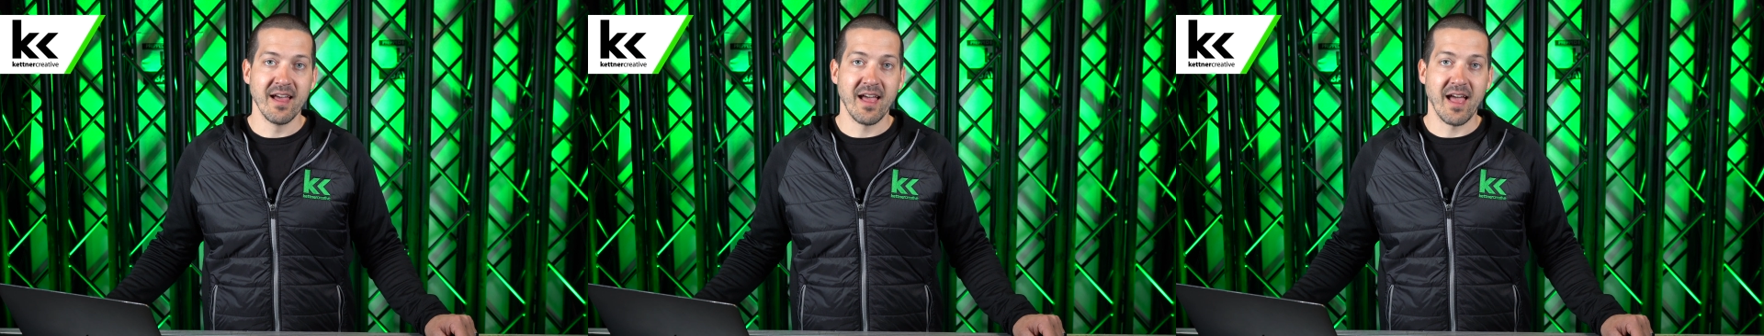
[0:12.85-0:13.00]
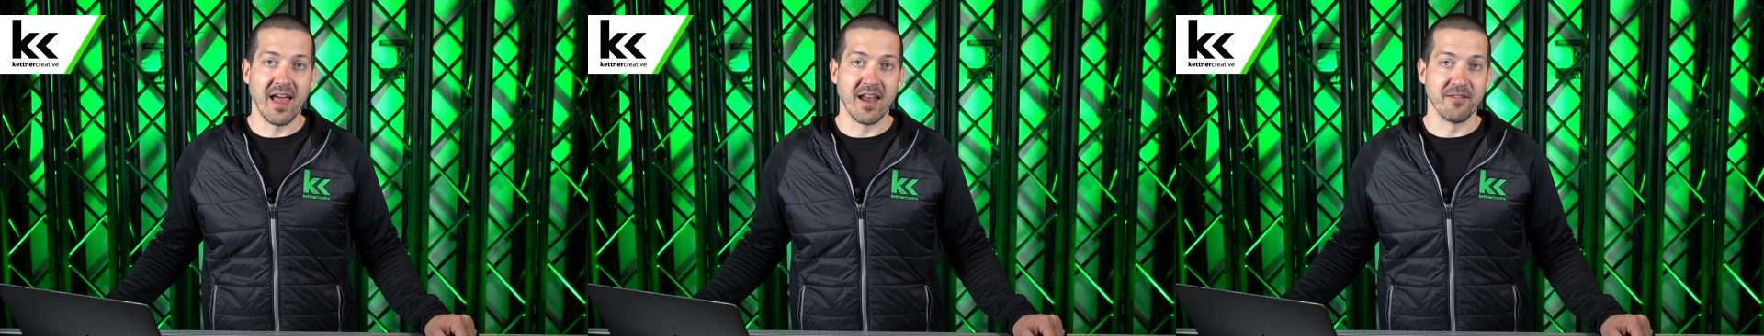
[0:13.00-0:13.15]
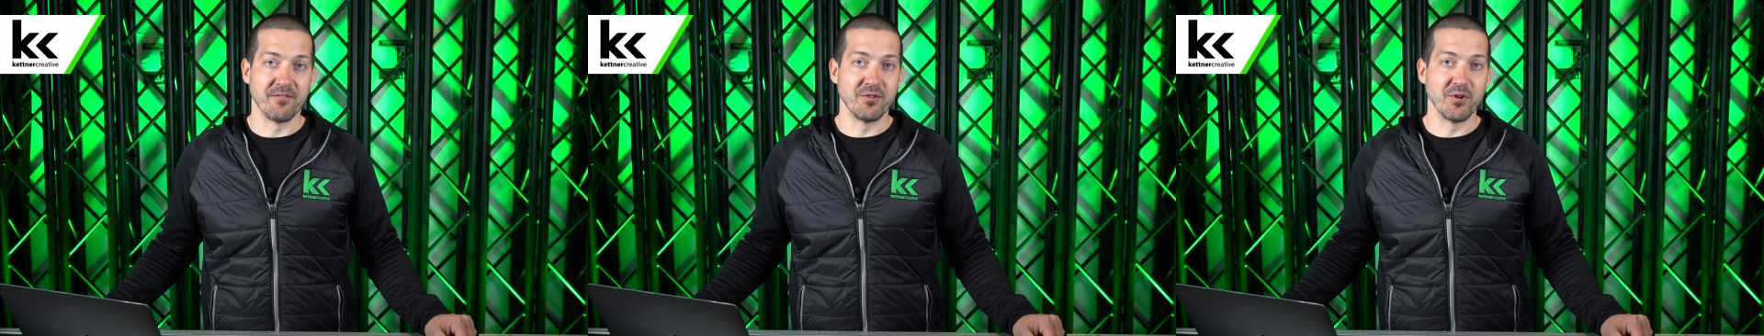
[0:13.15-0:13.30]

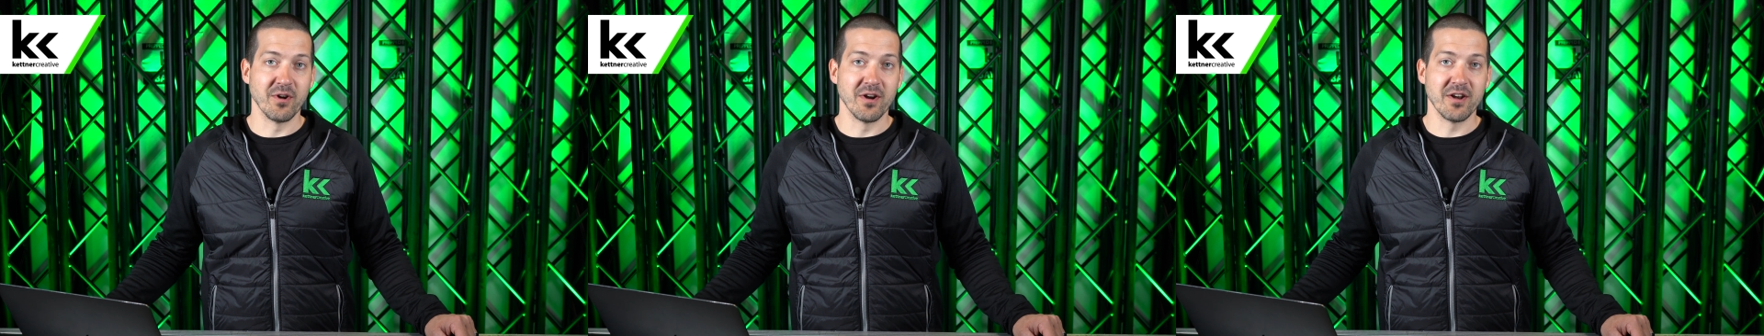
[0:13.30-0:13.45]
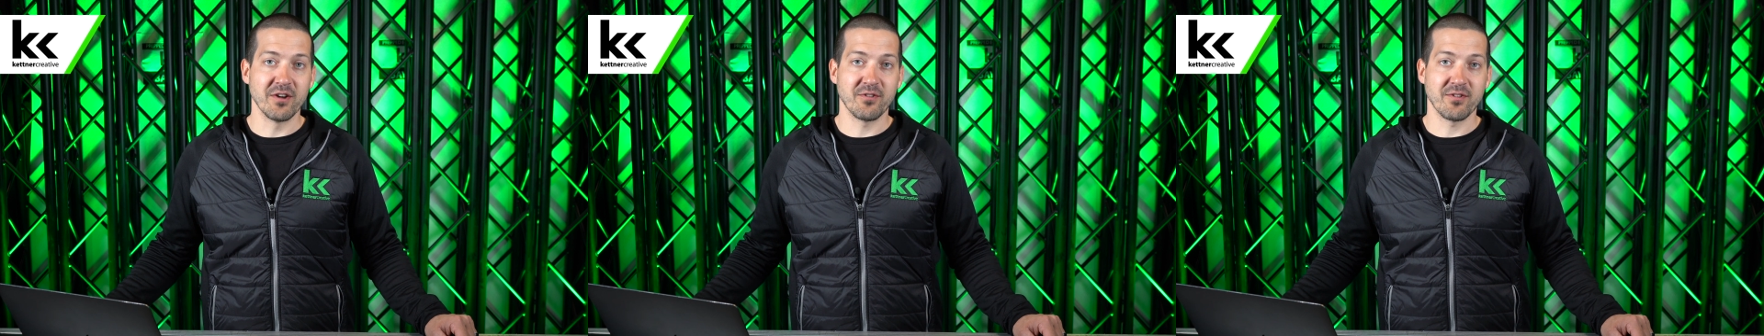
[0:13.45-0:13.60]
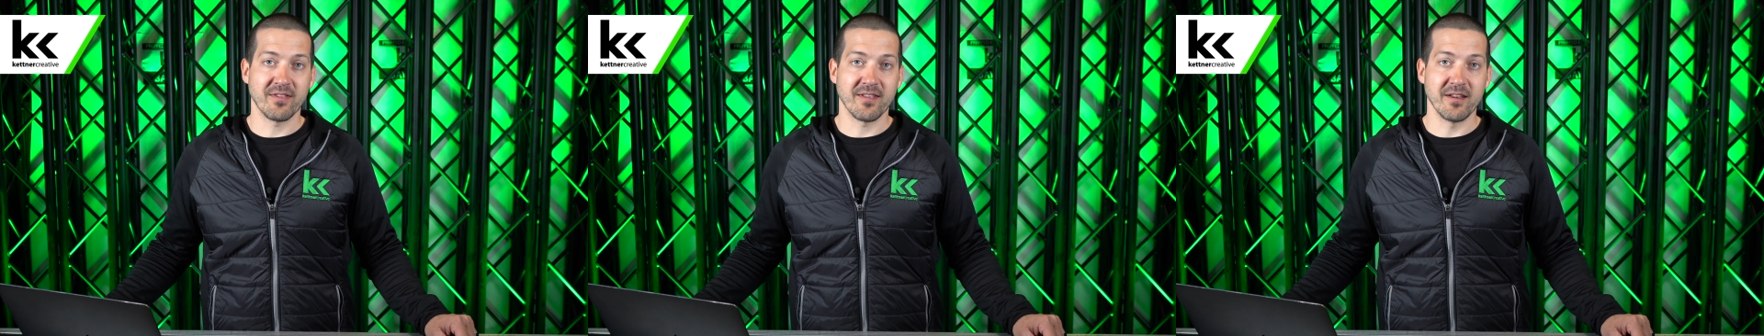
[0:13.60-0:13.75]
And if you're
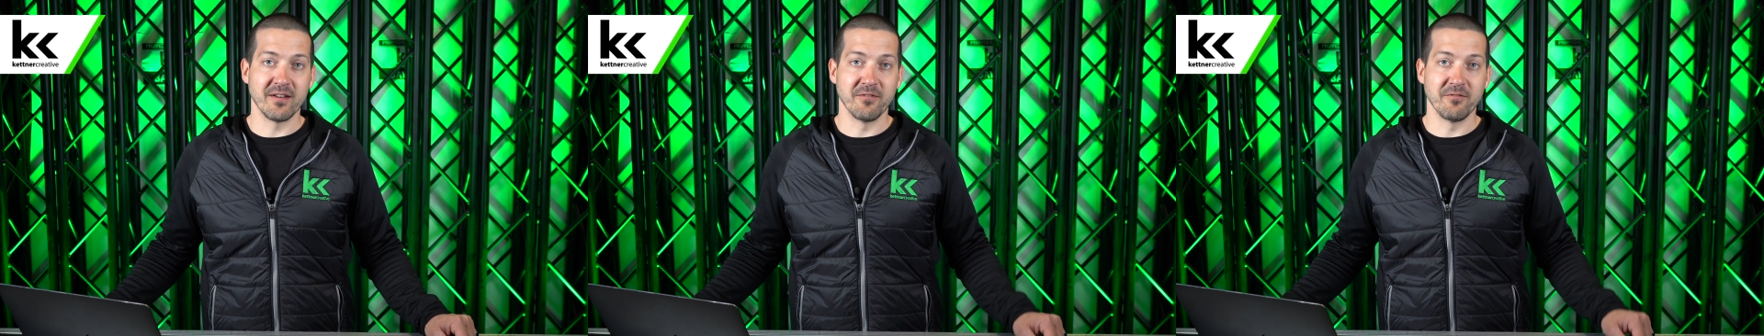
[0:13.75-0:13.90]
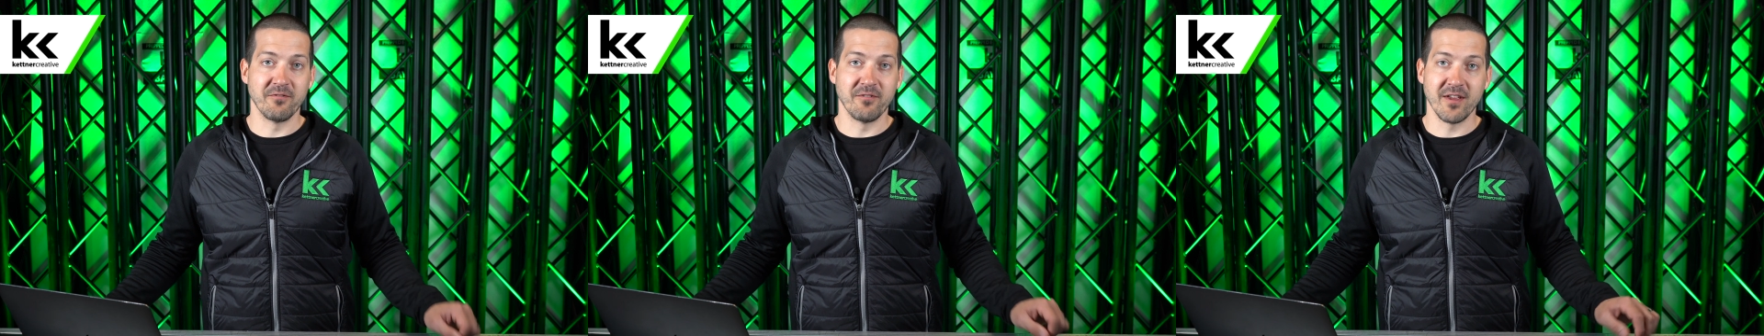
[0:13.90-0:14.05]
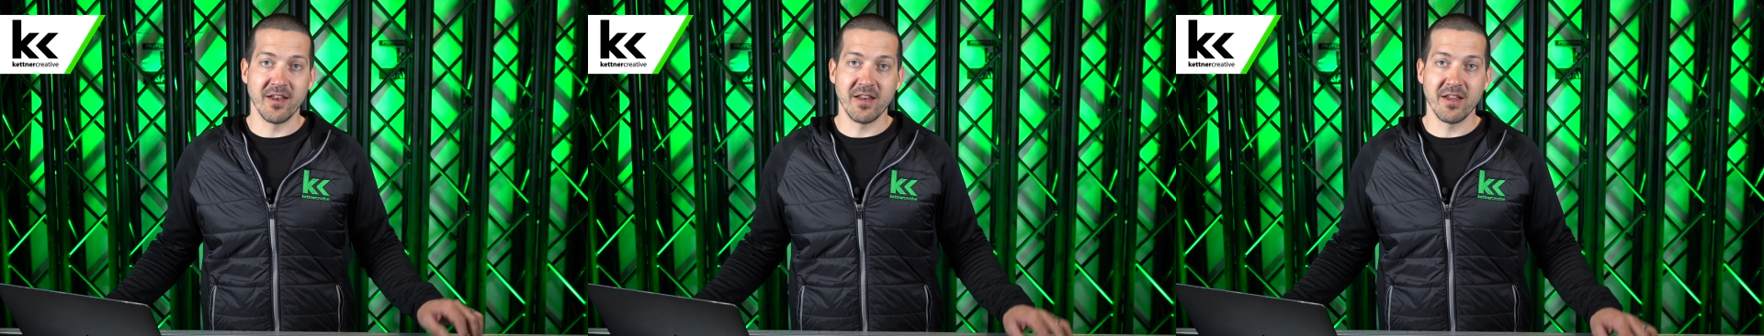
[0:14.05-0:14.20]
interested in
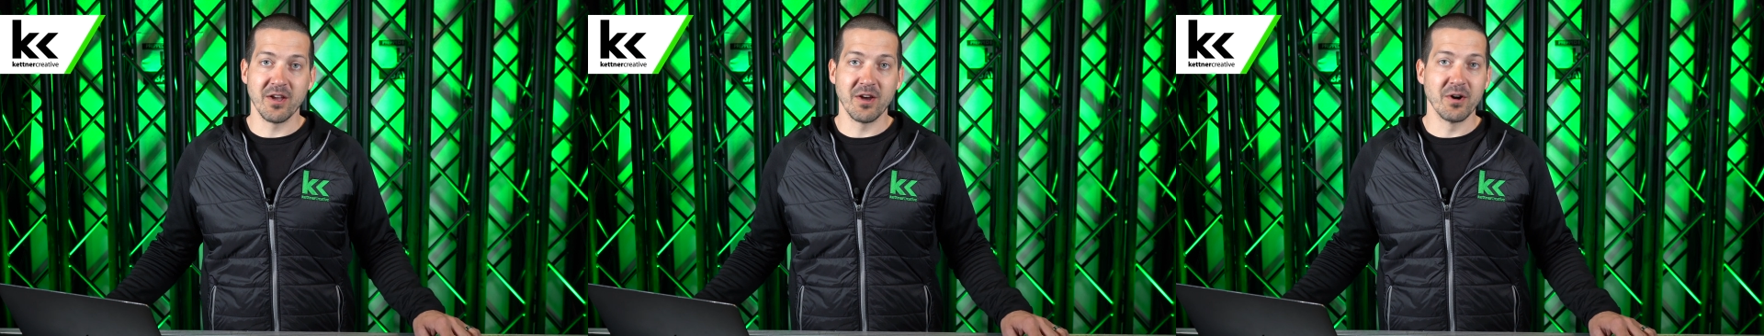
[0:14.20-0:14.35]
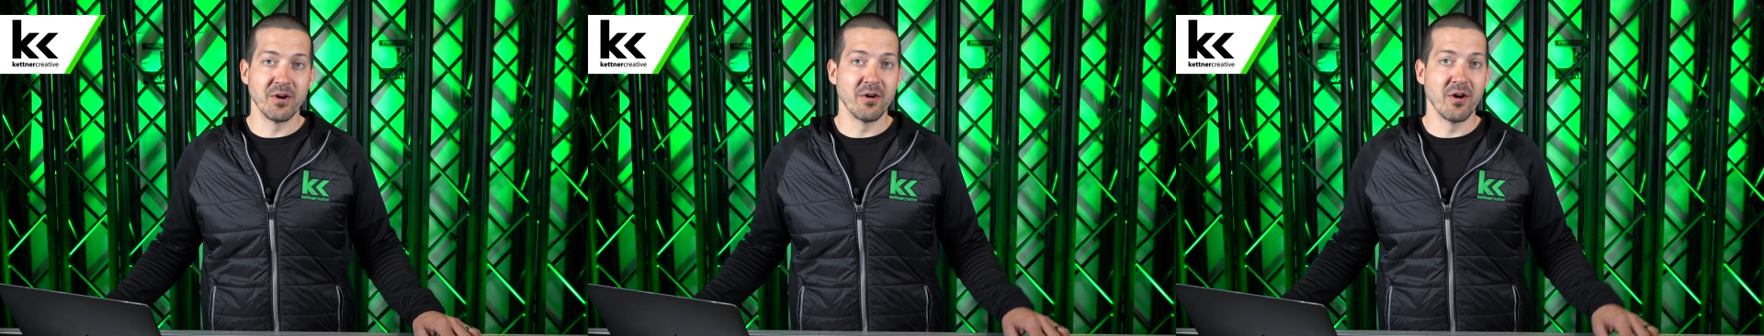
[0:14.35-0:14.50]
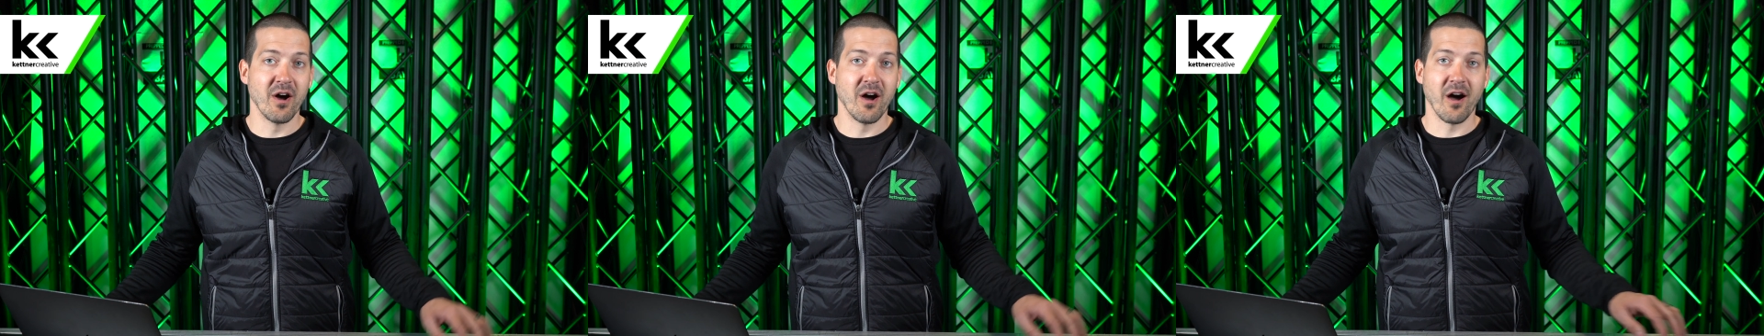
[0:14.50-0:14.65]

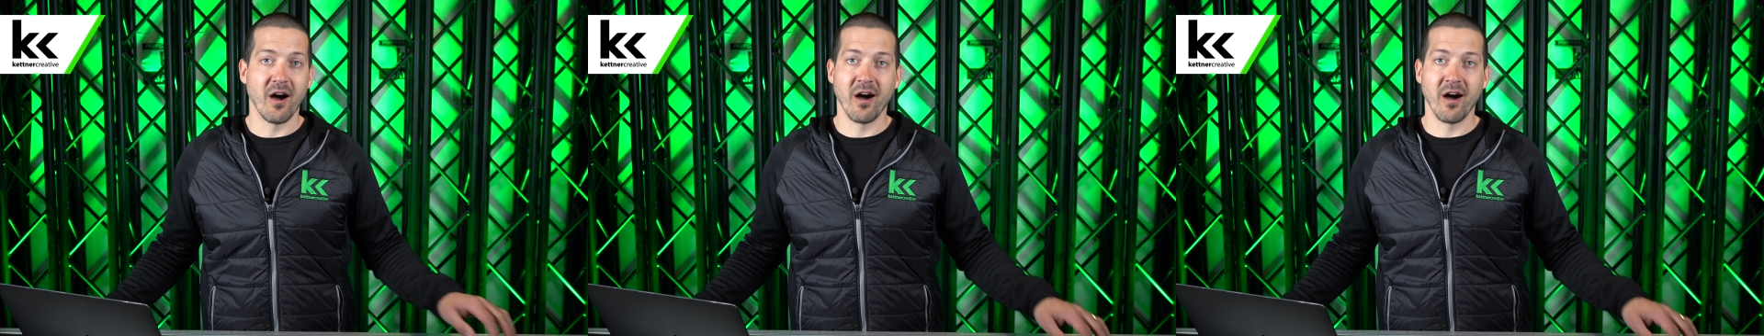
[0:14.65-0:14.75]
video,